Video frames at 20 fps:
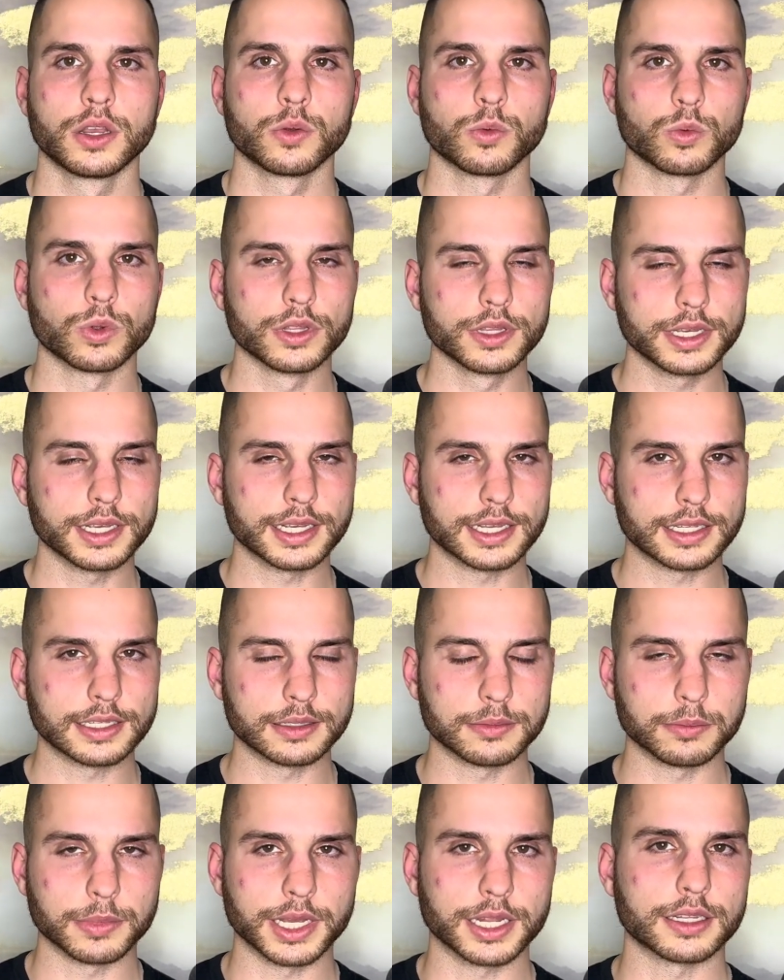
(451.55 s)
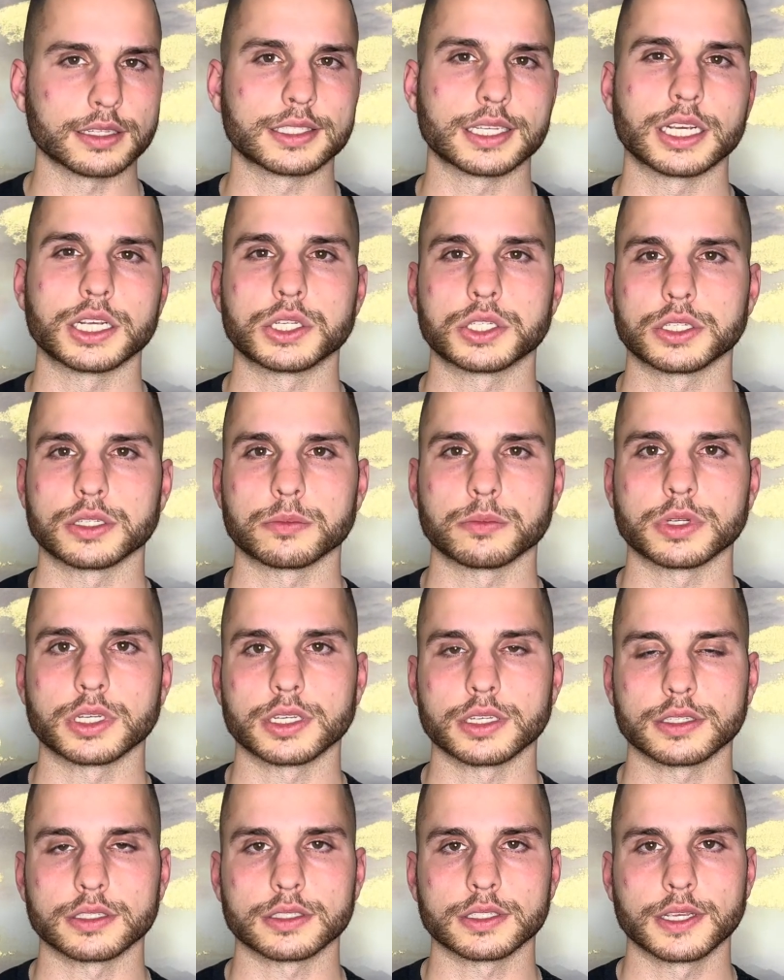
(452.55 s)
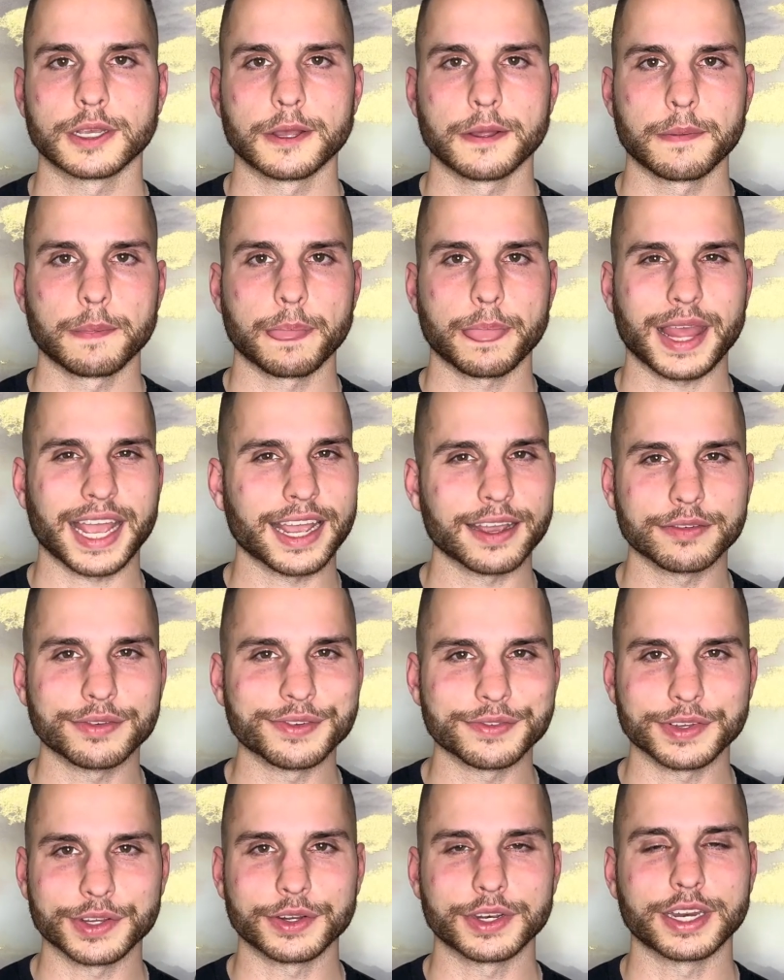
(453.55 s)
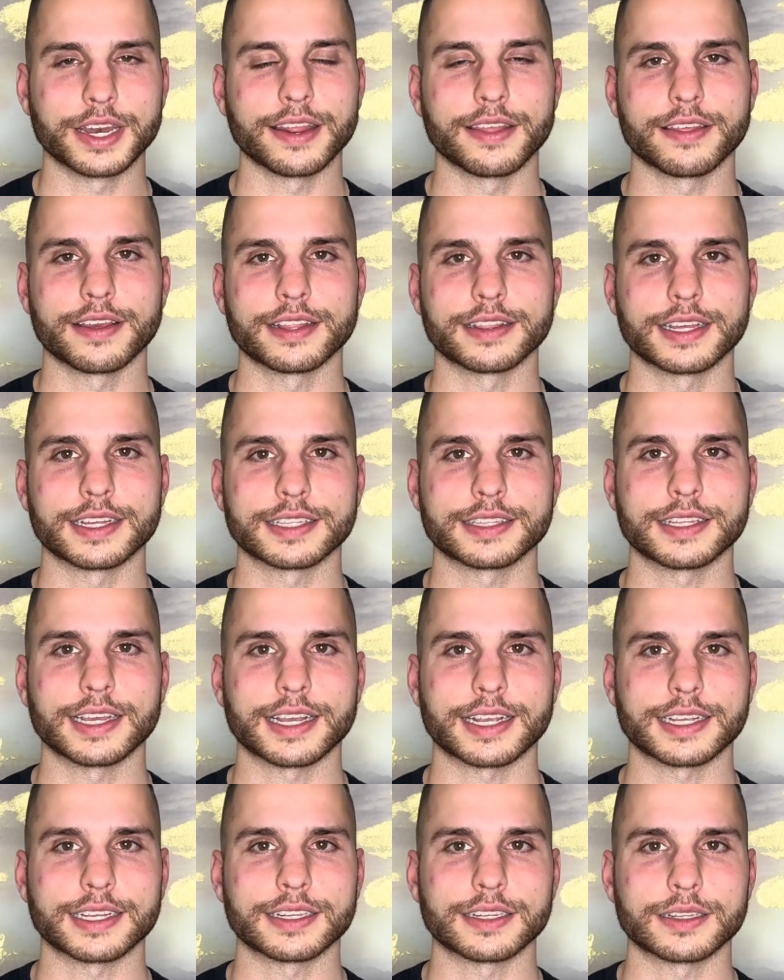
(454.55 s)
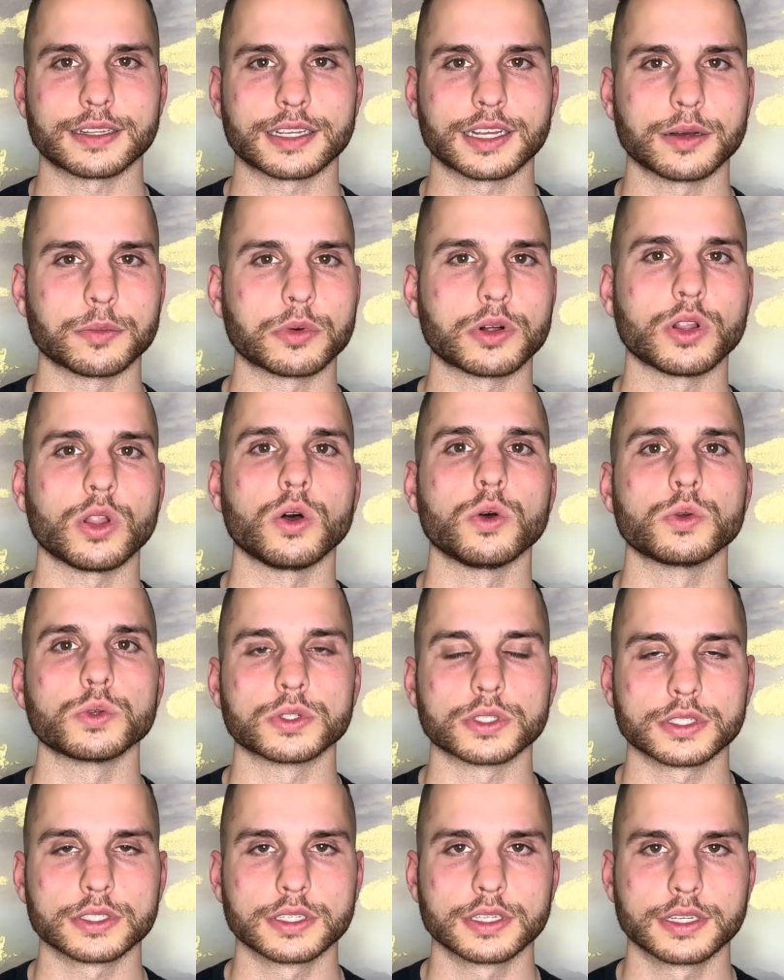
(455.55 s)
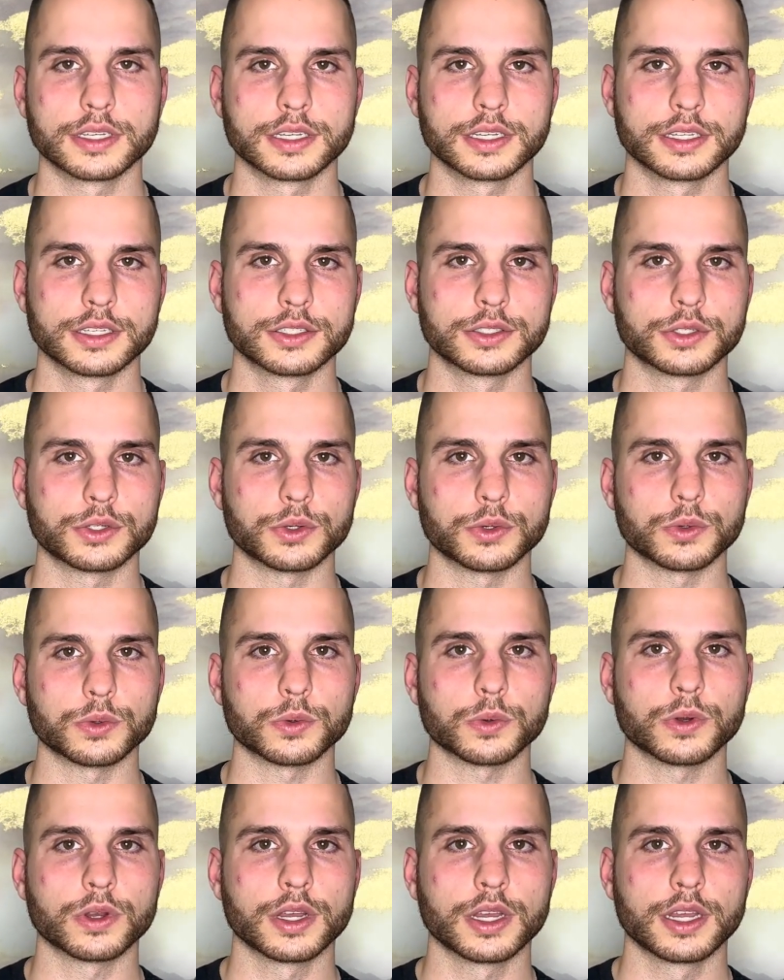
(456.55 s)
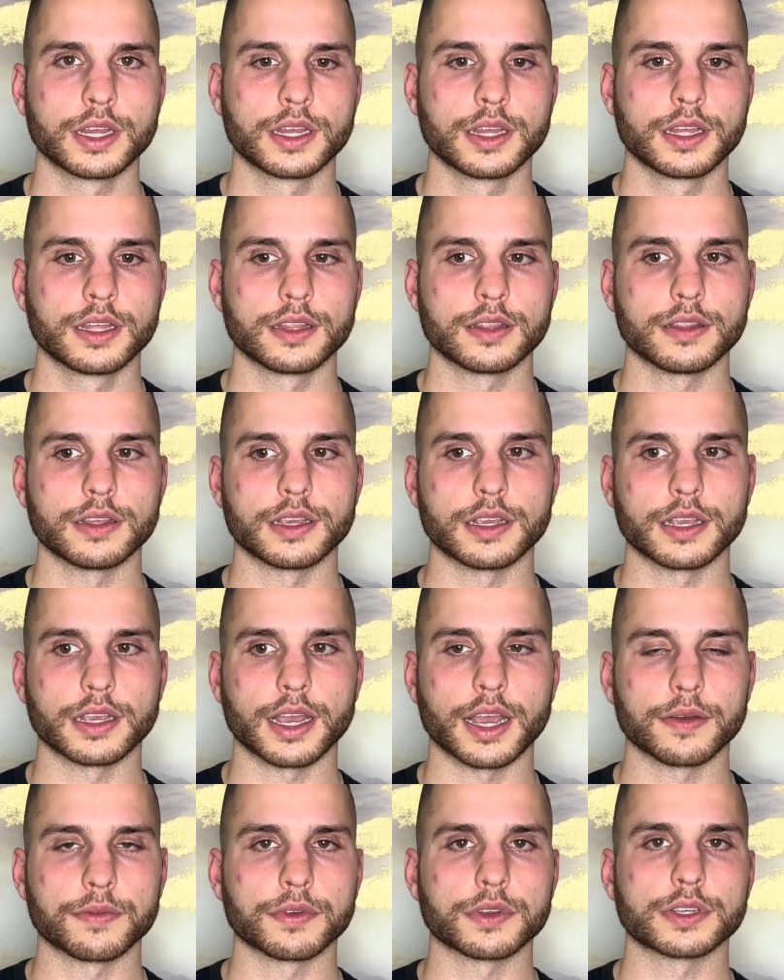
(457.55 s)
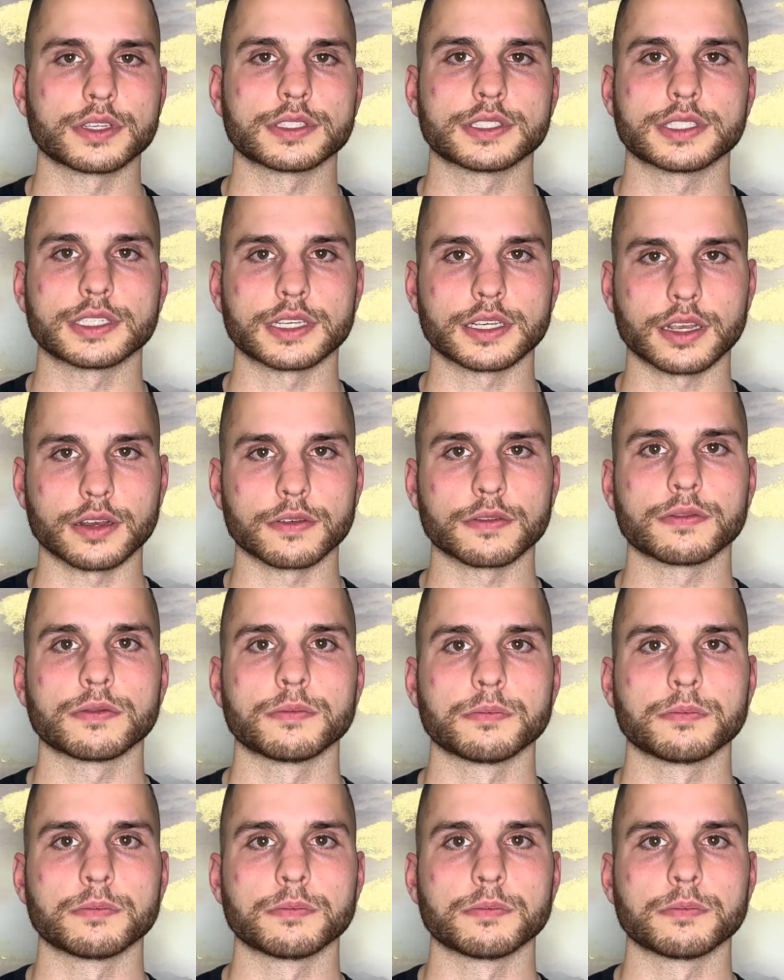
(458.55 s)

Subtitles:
really in meditation, because I haven't found anything that can come close to the efficacy of